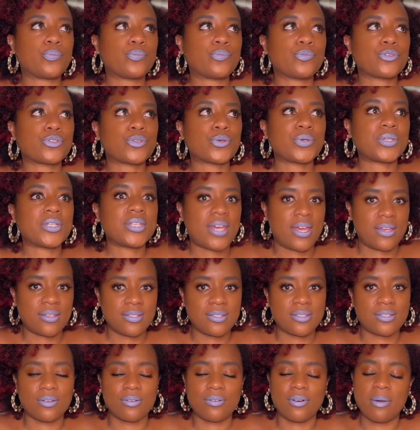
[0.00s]
So yes,
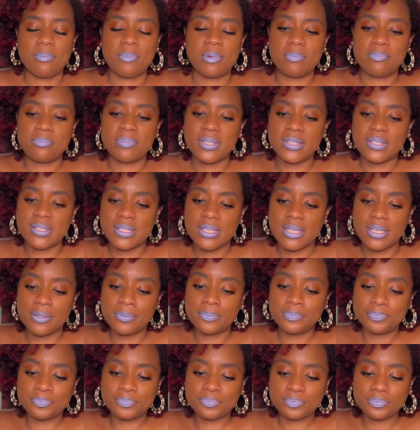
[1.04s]
so I've been
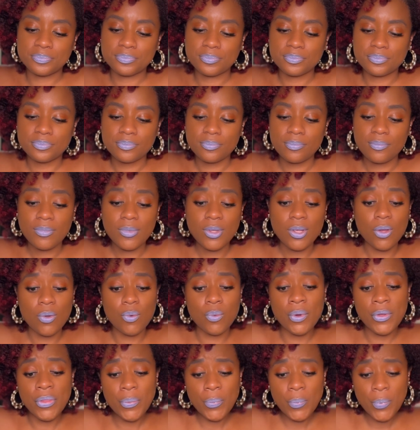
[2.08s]
busy
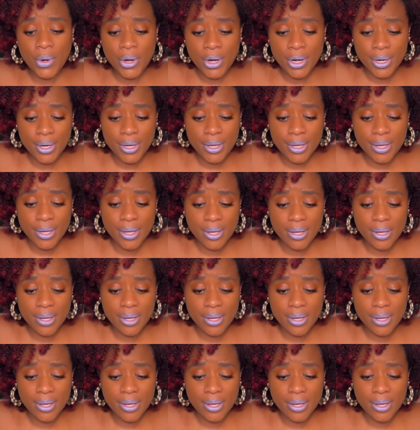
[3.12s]
with work,